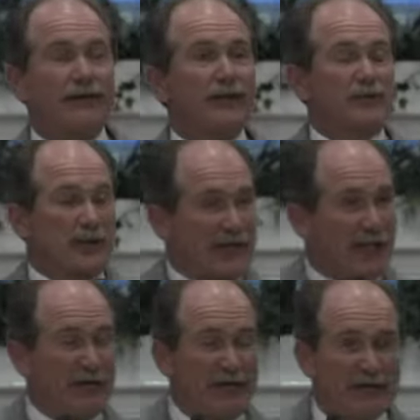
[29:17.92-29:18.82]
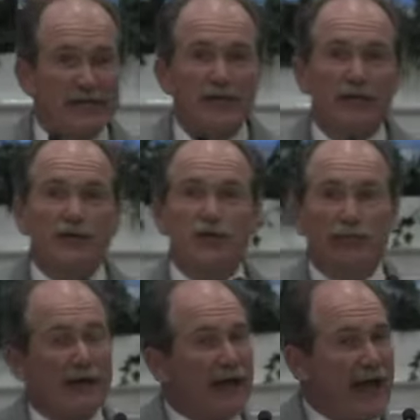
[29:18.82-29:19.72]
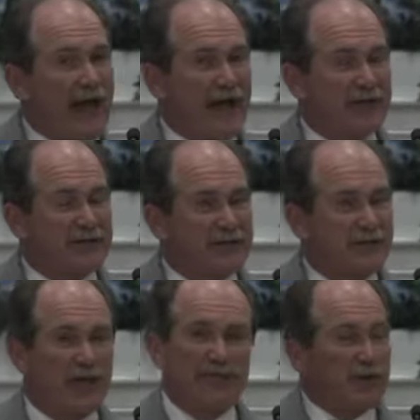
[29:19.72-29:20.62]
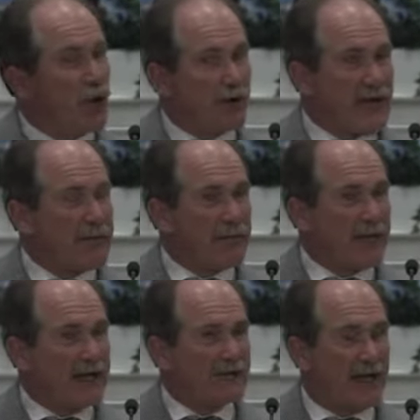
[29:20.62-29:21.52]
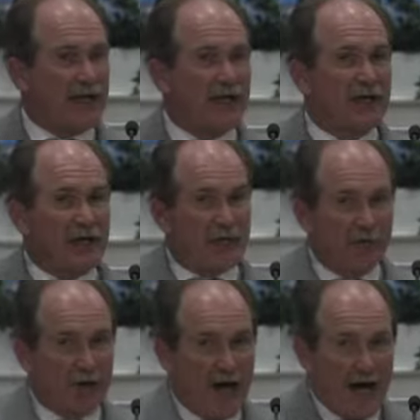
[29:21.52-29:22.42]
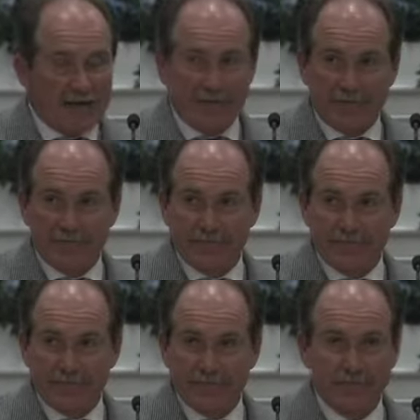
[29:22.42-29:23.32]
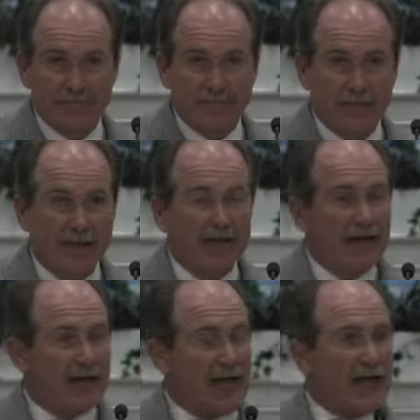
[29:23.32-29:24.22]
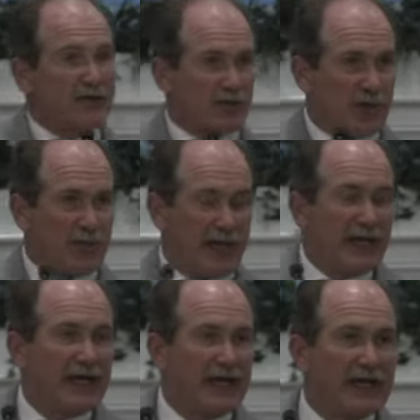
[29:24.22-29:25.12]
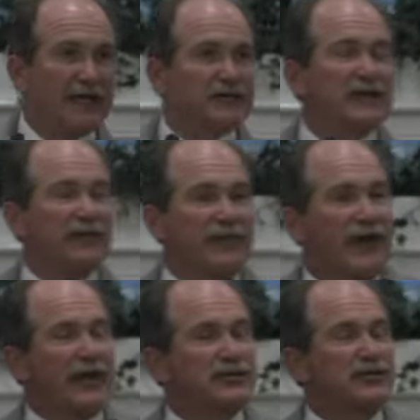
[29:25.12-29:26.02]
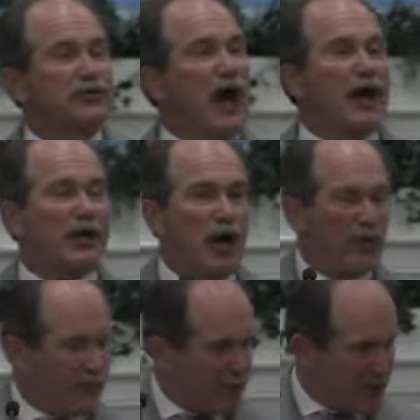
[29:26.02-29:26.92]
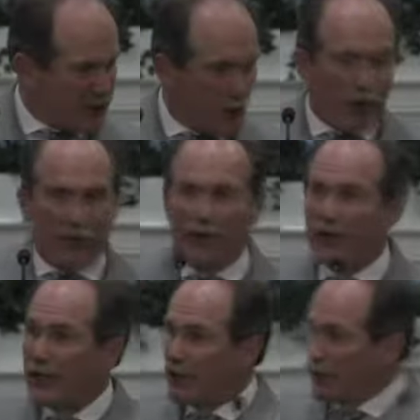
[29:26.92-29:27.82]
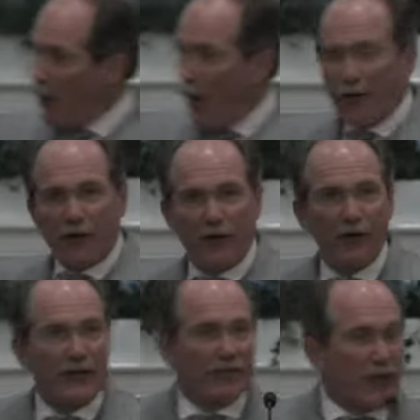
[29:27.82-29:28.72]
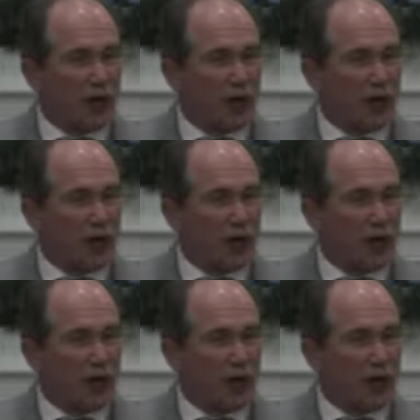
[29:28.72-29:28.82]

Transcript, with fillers: This is what that means. You build a house, if you don't keep it maintained, it'll rot. Entropy is things do not go from disorder to order, they